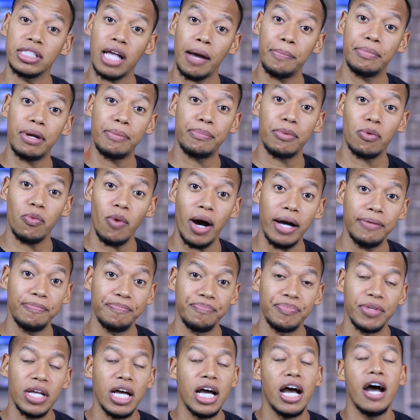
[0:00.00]
step number 1,
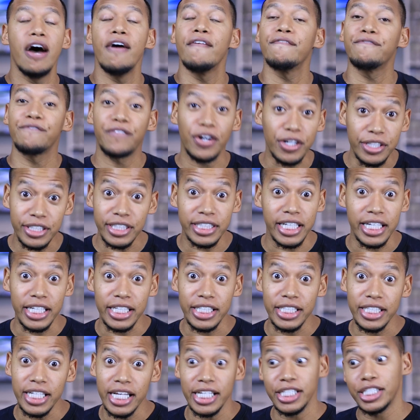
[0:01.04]
first
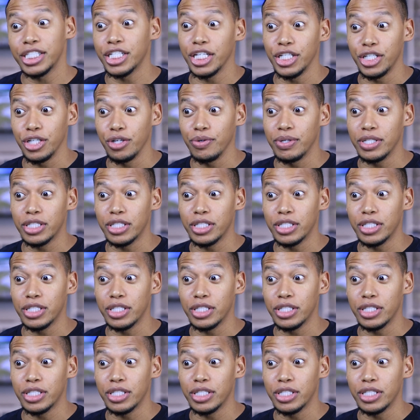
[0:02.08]
thing is to